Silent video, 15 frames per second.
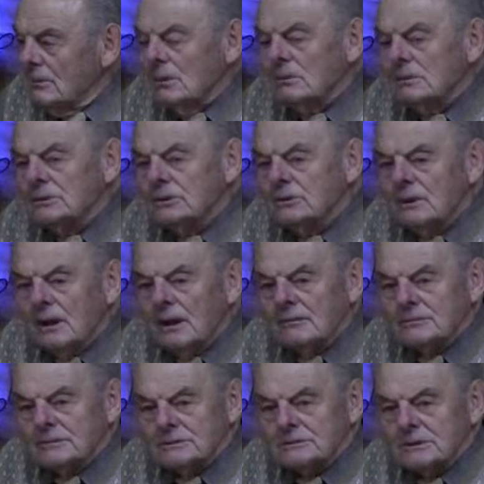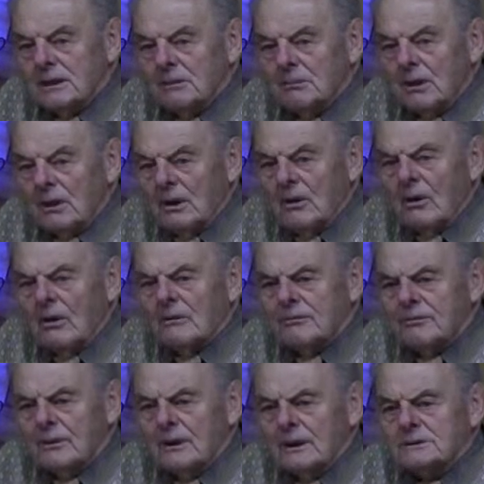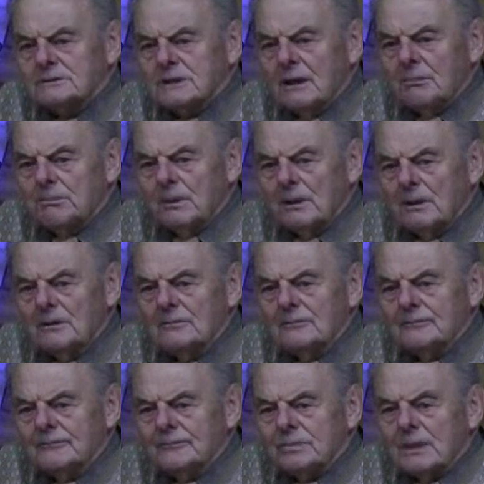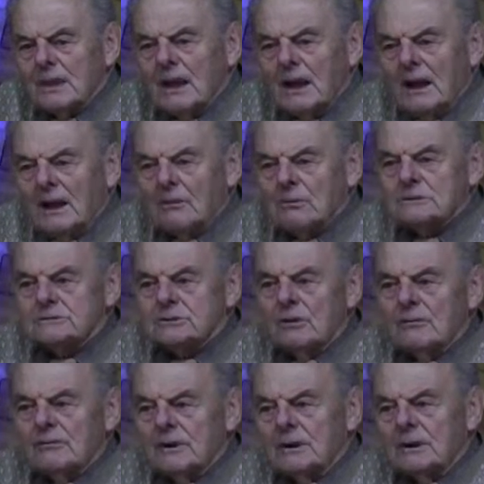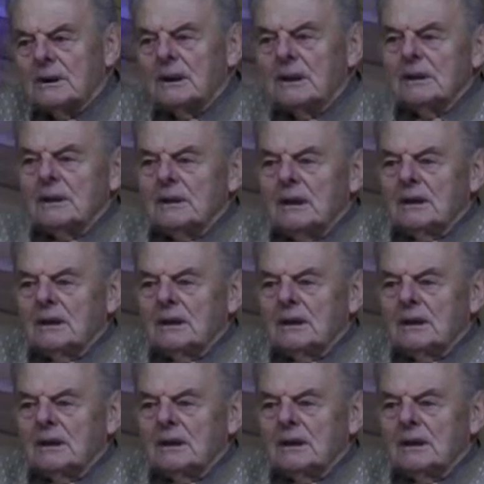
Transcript: What would you have to say about it? Or, for example, I was over